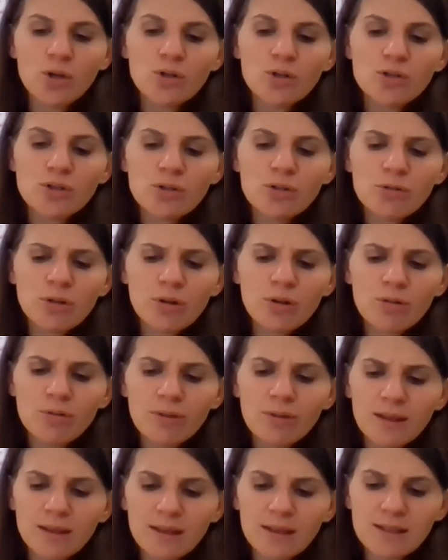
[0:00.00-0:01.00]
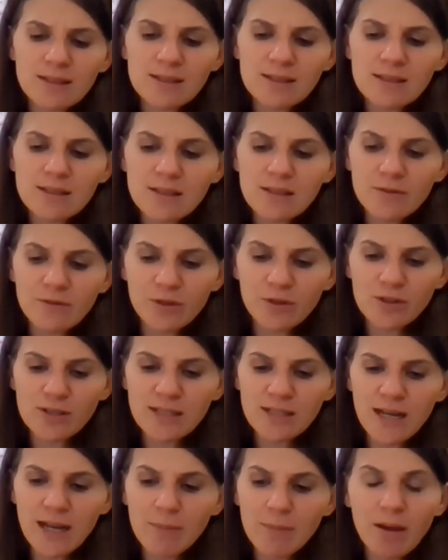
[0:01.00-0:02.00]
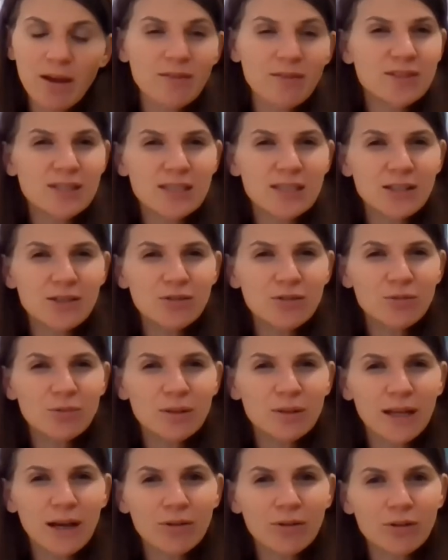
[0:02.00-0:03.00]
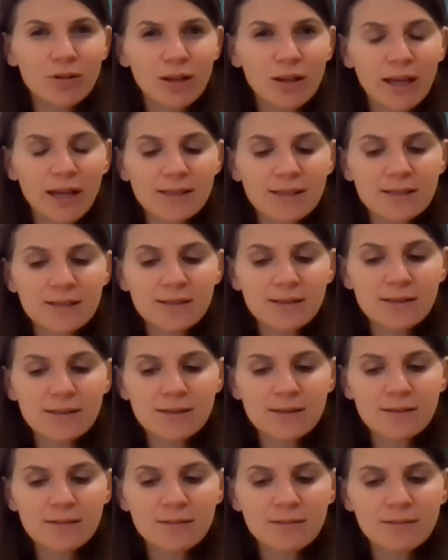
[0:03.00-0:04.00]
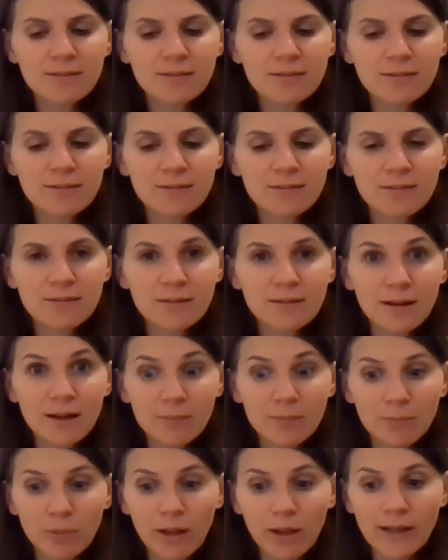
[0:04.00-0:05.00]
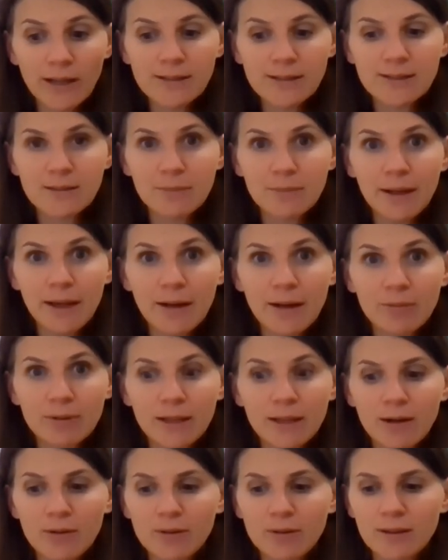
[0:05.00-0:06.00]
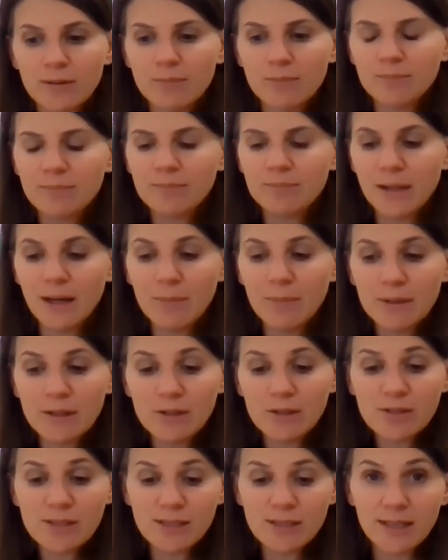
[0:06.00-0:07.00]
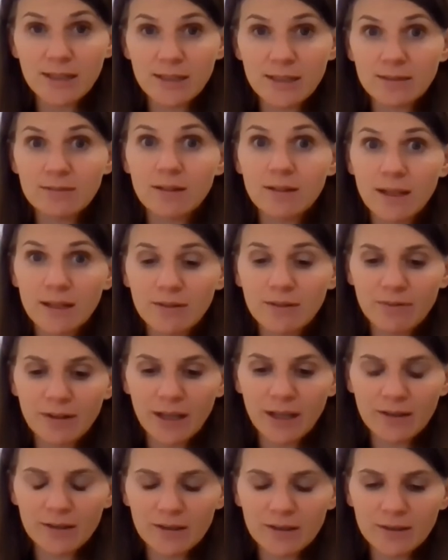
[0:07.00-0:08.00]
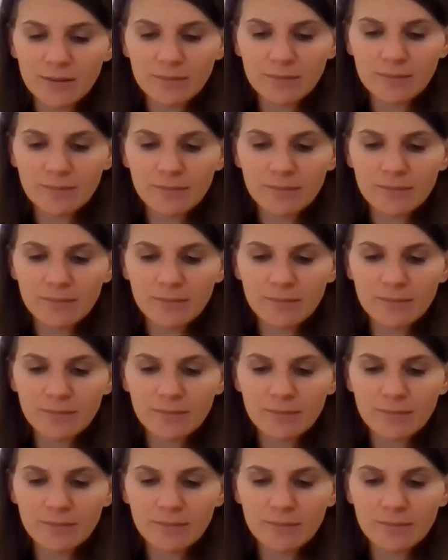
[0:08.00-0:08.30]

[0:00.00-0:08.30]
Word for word: Do you know that this is the first time I've seen you without your glasses? I'm blind as a bat without them. I'm nearsighted like father.